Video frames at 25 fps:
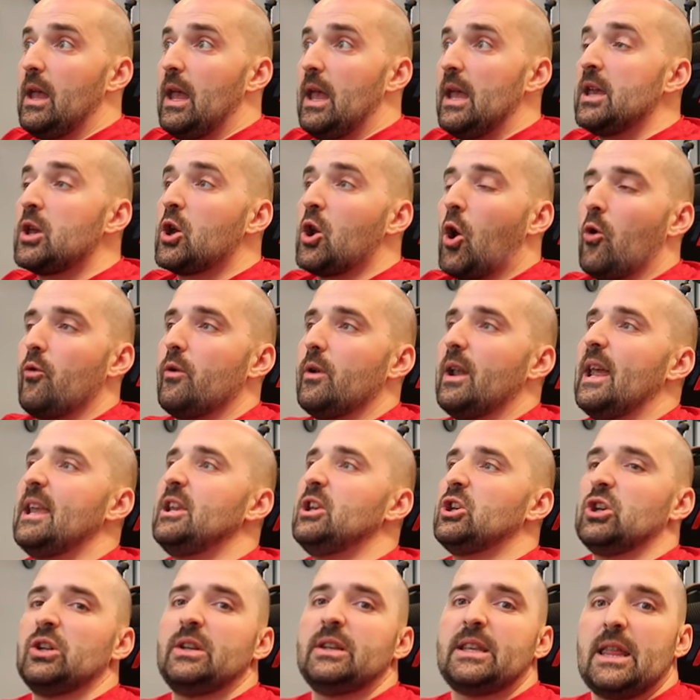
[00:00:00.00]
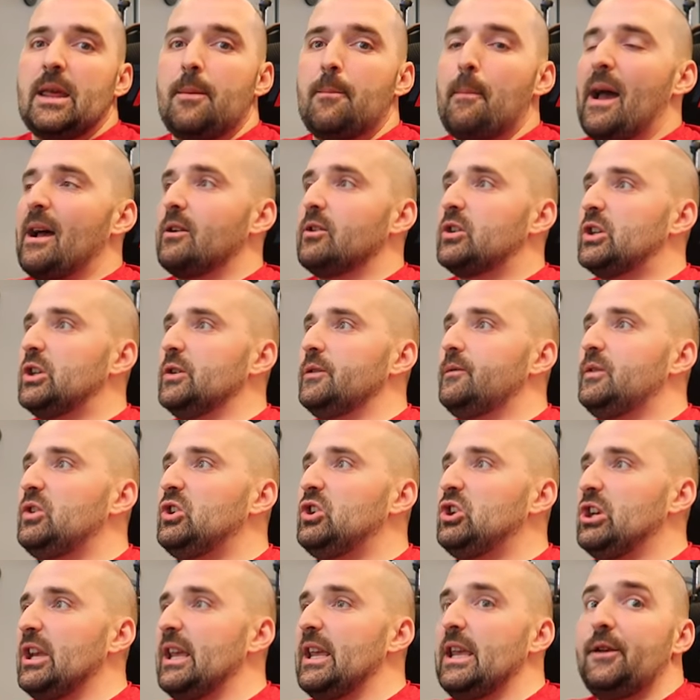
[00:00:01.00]
in correlation to the amount of
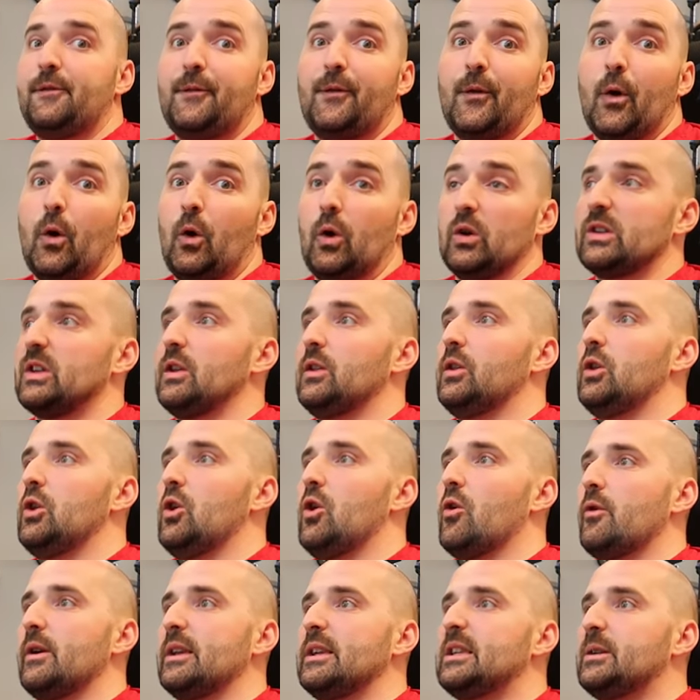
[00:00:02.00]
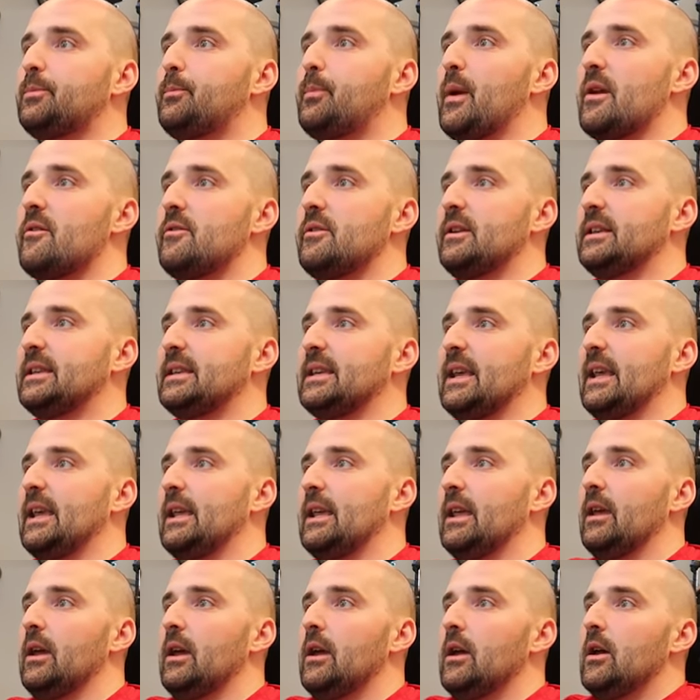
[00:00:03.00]
G-force that you're
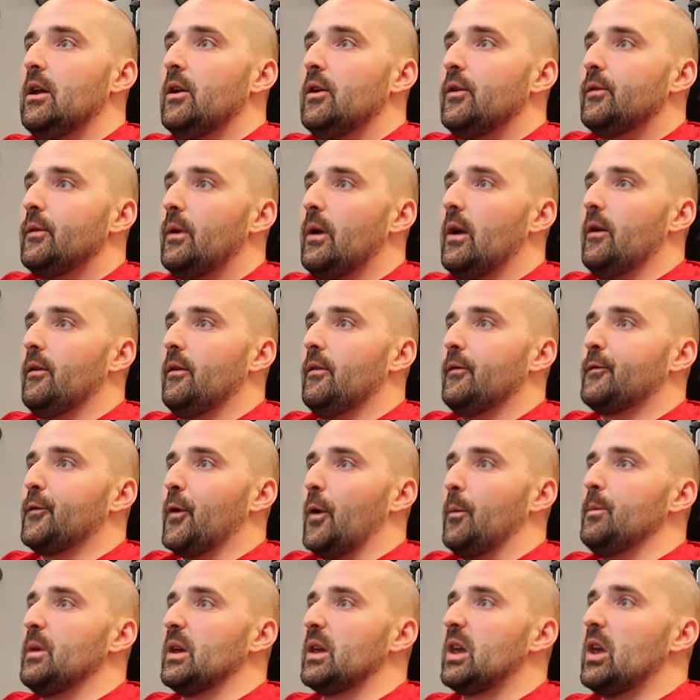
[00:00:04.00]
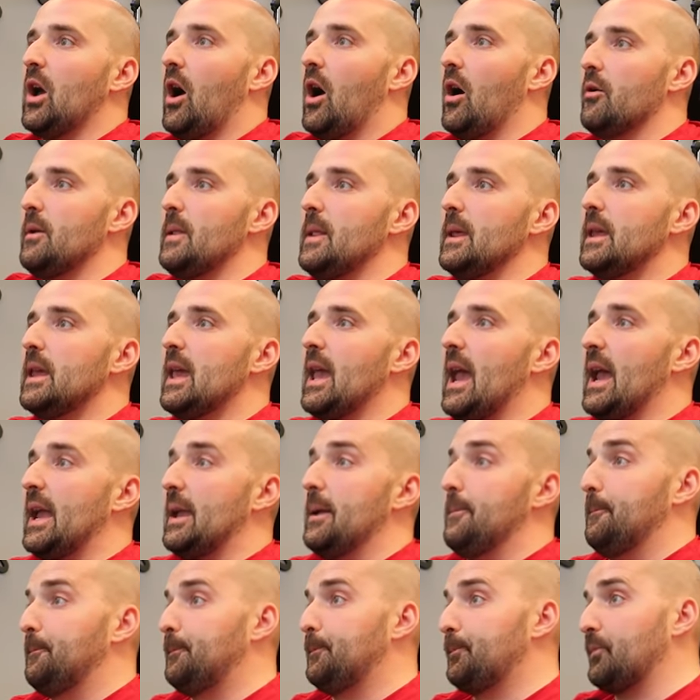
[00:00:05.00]
experiencing from the car in the
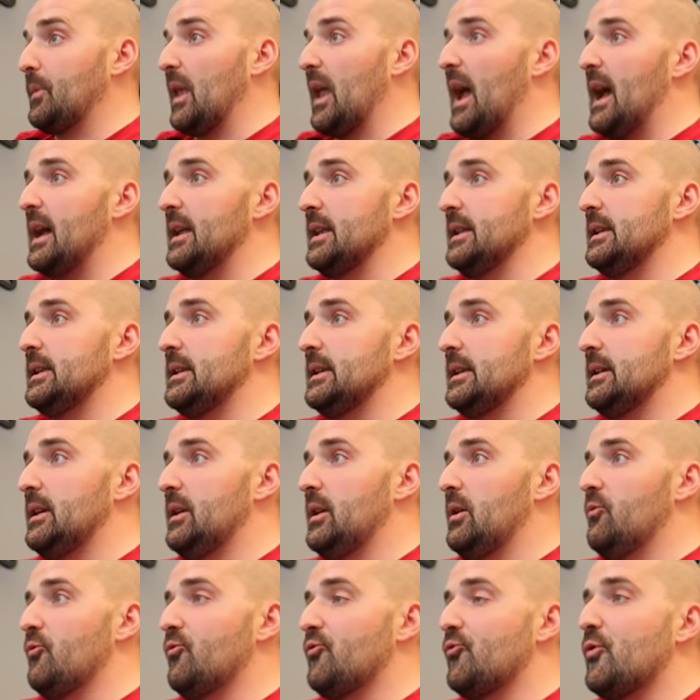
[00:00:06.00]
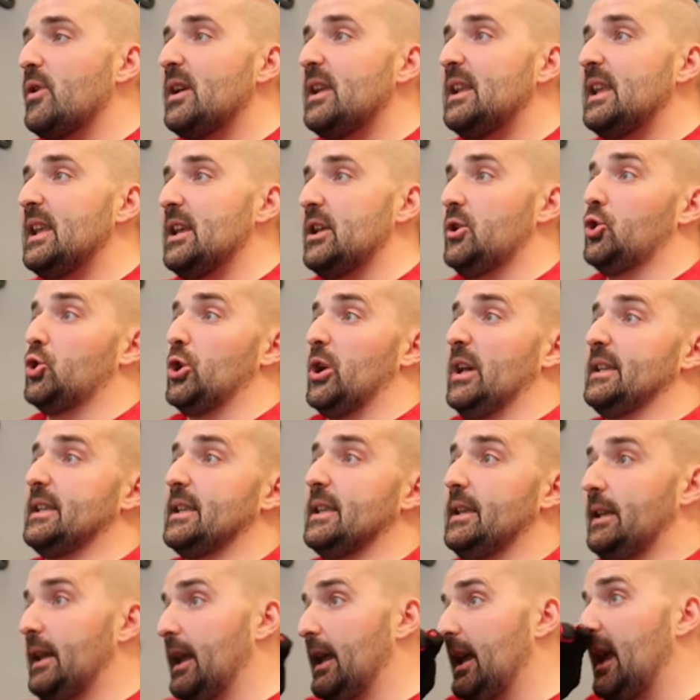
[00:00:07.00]
game. And Really
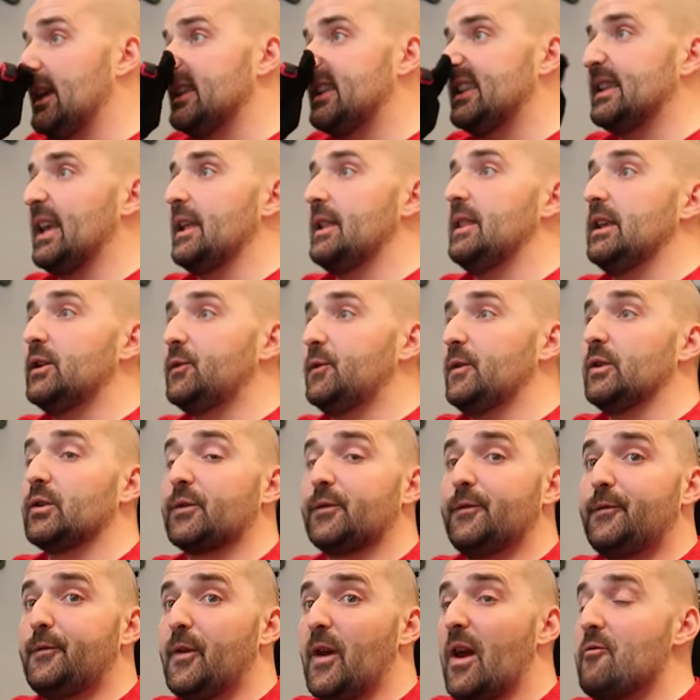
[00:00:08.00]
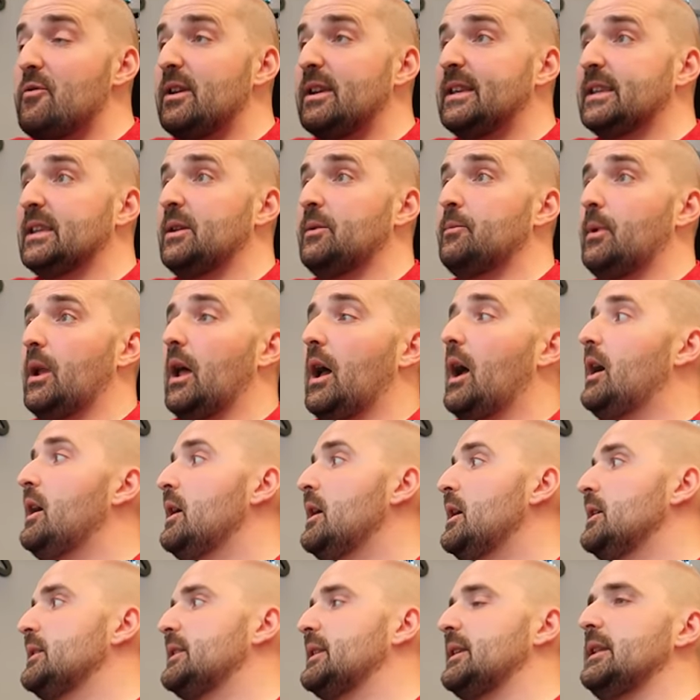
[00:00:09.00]
interestingly, as I say, this feels very similar
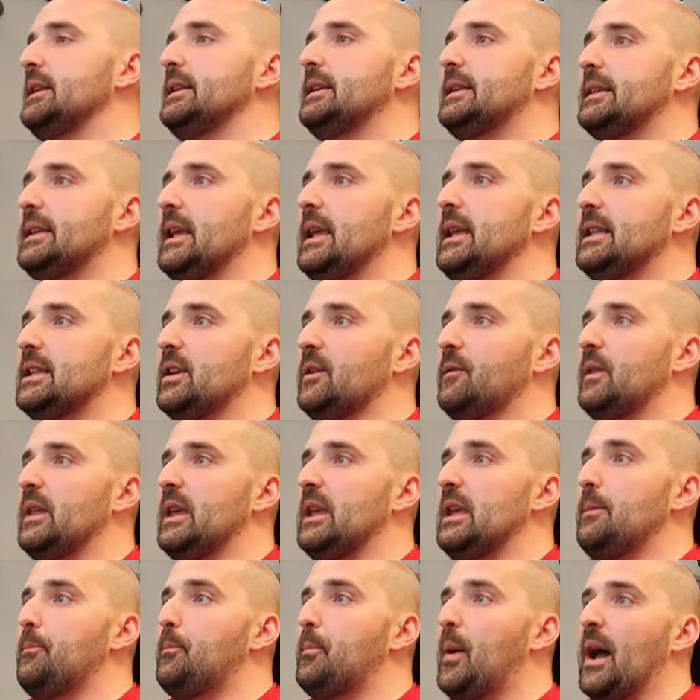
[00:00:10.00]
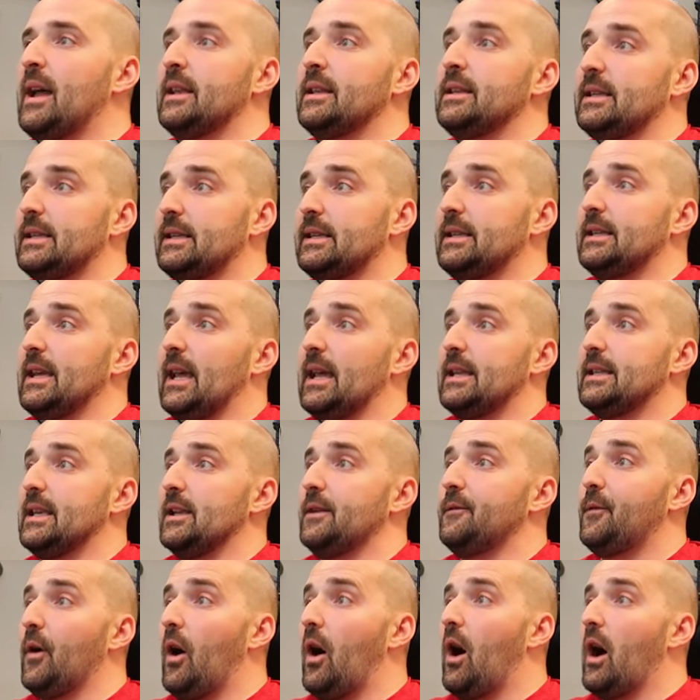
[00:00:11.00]
to the seat of the pants
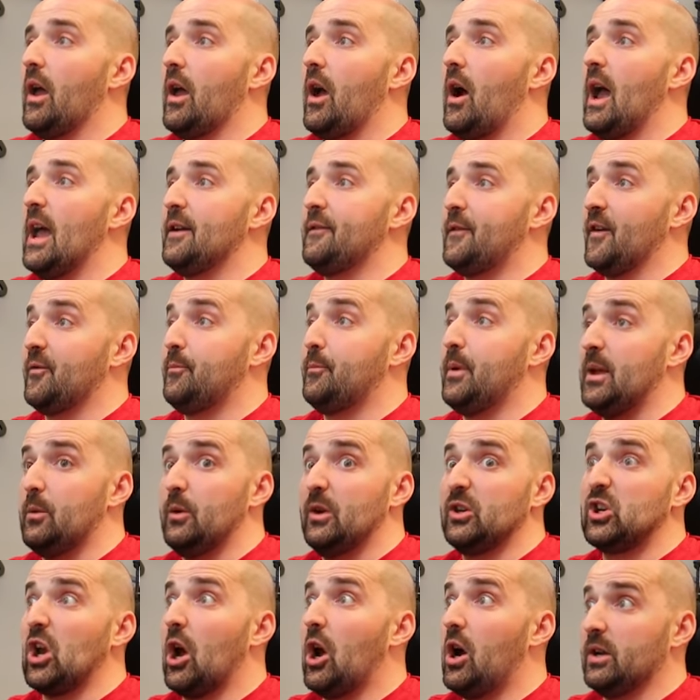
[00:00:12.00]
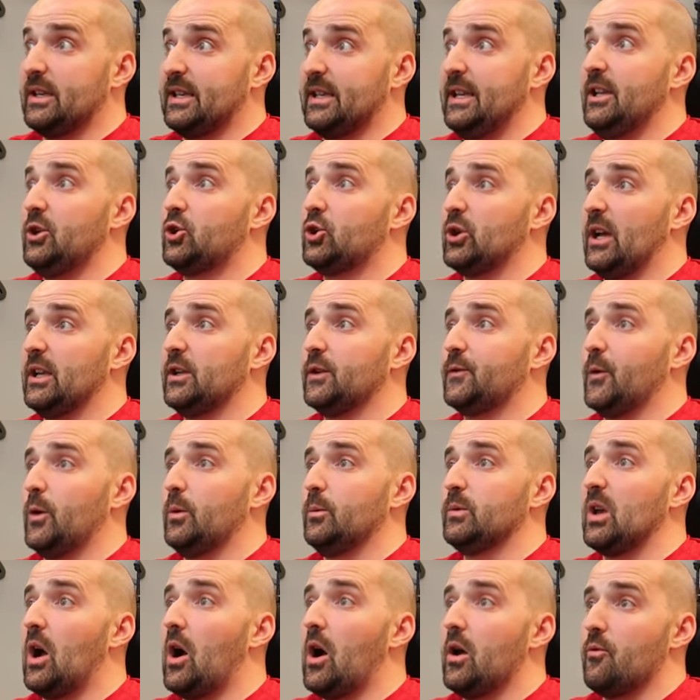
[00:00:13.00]
setting for IRFFB, which utterly
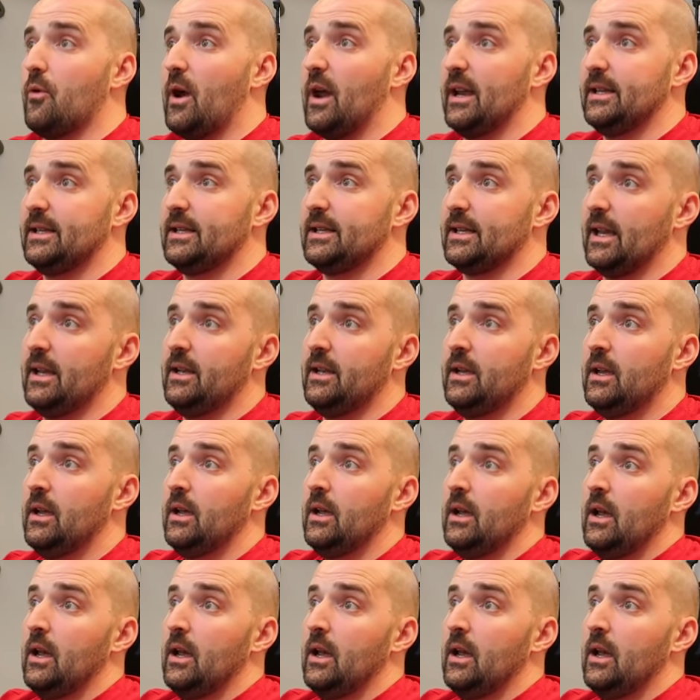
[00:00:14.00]
transforms iRacing,